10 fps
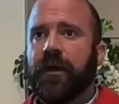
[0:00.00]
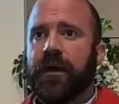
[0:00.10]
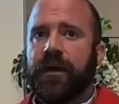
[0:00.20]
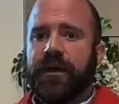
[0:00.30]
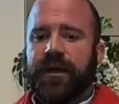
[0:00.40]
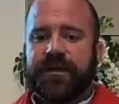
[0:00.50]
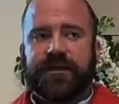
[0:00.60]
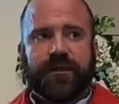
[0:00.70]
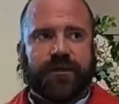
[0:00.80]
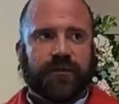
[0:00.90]
it's the
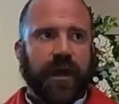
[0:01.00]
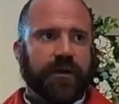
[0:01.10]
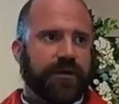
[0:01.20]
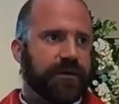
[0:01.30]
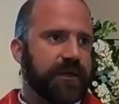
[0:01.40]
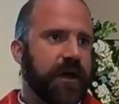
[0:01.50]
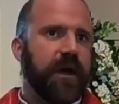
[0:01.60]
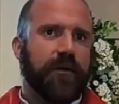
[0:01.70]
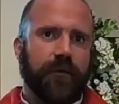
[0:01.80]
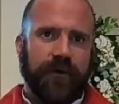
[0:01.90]
director's
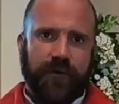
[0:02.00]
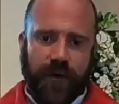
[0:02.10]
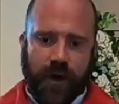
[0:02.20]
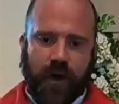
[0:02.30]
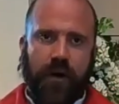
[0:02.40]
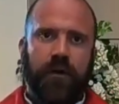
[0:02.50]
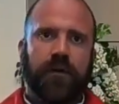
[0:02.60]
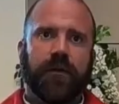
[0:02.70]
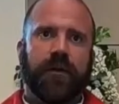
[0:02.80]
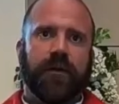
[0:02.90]
cut with
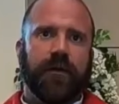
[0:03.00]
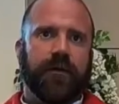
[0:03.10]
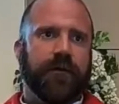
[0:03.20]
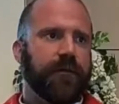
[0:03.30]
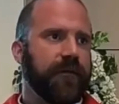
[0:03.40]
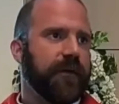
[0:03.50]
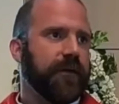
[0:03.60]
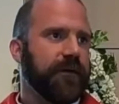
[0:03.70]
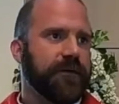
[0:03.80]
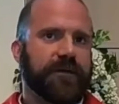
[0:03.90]
all
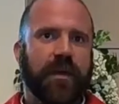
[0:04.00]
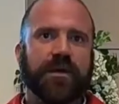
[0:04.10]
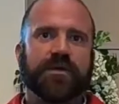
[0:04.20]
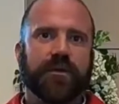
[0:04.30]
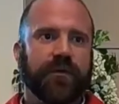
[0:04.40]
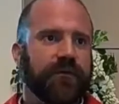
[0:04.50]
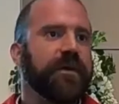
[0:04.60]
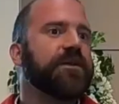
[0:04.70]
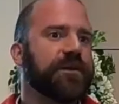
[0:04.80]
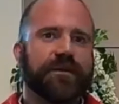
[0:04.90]
the special
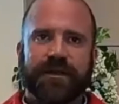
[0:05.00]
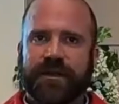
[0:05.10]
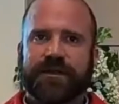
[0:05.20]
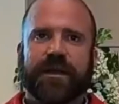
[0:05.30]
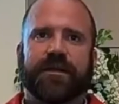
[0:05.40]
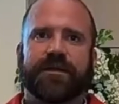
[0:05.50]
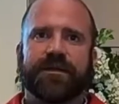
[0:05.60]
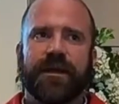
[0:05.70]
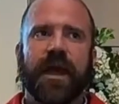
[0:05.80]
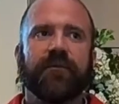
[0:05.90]
features, in a
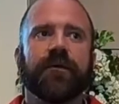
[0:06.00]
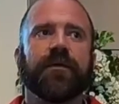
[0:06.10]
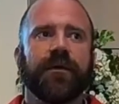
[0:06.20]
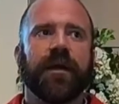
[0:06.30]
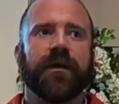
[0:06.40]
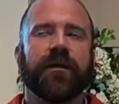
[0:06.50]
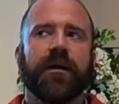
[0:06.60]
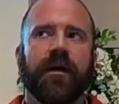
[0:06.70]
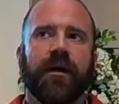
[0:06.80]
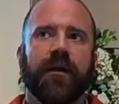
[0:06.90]
sense. Everything
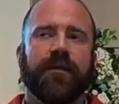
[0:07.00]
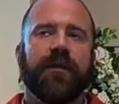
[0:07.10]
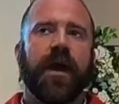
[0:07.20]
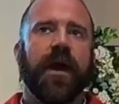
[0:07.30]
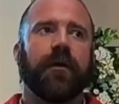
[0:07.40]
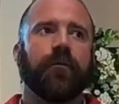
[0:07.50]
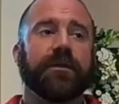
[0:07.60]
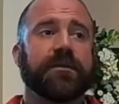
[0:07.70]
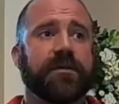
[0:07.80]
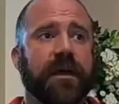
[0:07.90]
that
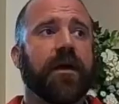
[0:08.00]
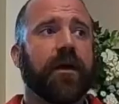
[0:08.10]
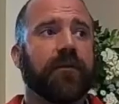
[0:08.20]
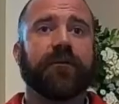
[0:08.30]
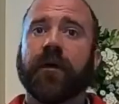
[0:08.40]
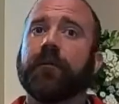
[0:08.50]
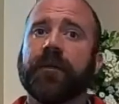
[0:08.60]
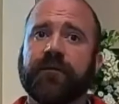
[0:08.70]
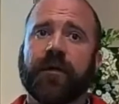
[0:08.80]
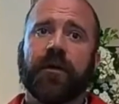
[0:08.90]
was there from the
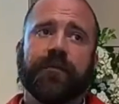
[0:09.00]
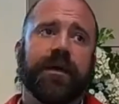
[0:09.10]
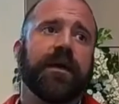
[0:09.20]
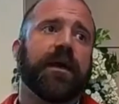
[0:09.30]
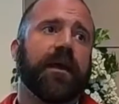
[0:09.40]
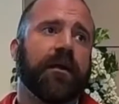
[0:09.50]
very beginning.